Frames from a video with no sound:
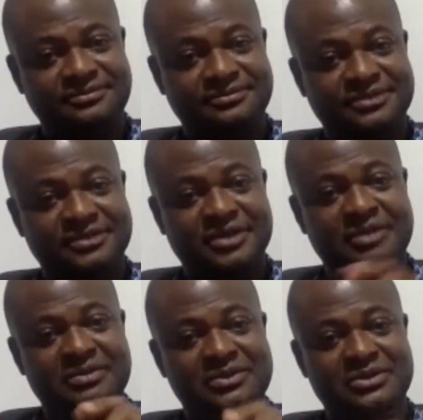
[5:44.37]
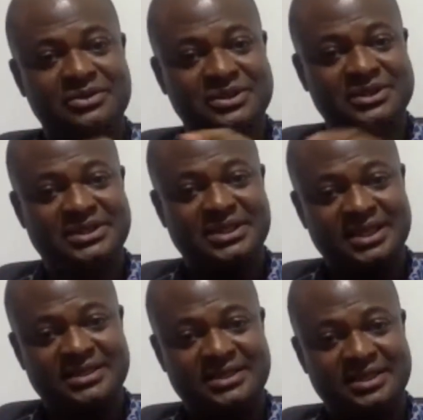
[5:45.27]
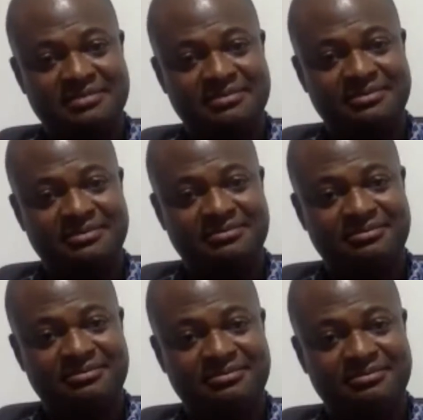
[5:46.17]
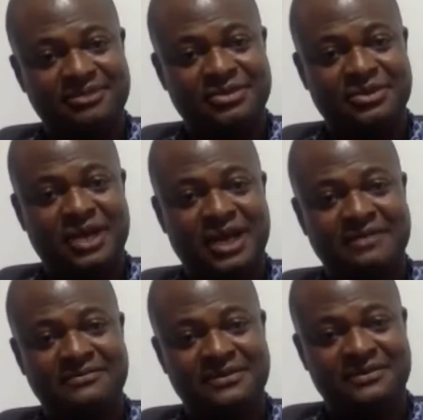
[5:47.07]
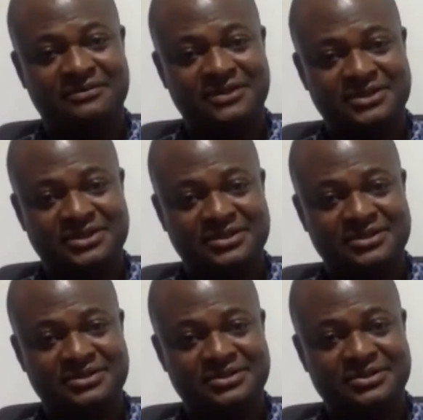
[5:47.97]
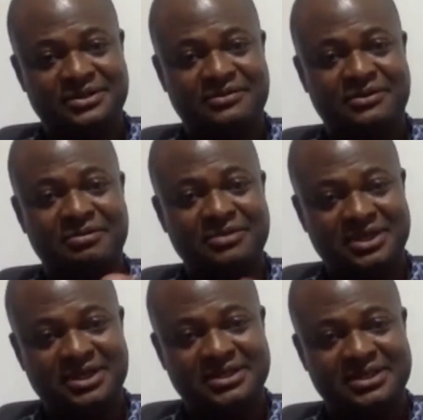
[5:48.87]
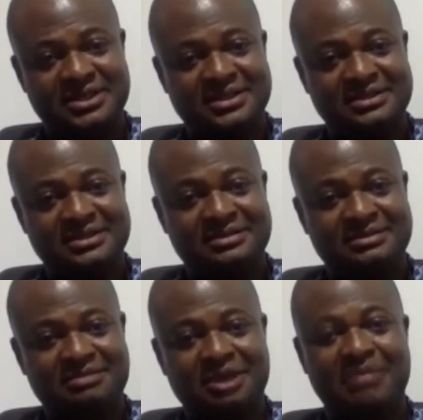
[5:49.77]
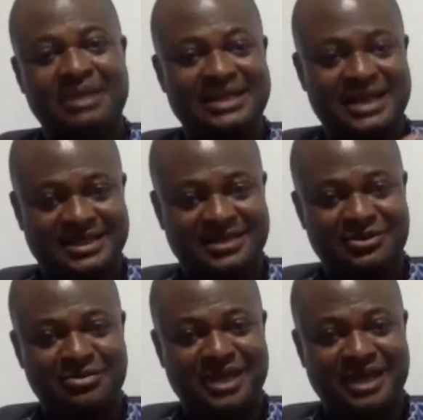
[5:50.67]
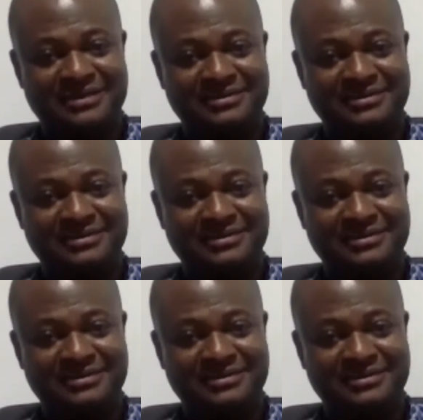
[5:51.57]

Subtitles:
If you're not able to go to this third step, you would have a vision, you would have communicated it, but nothing will be done.